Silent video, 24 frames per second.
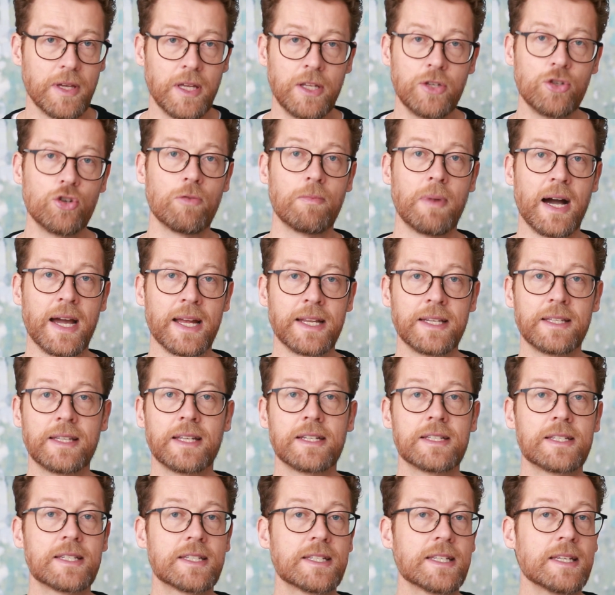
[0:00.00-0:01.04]
in your mind
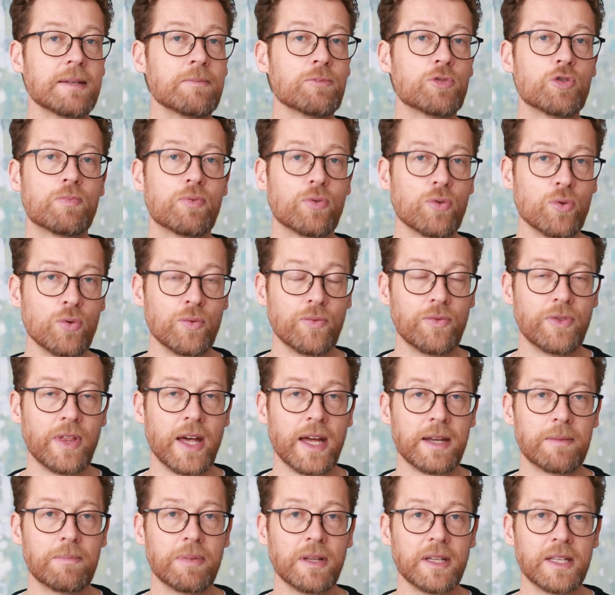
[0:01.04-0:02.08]
that seem to prove
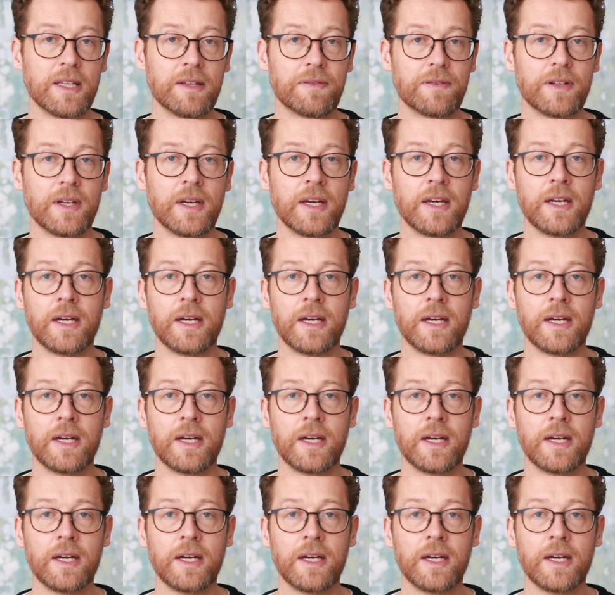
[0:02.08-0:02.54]
that belief.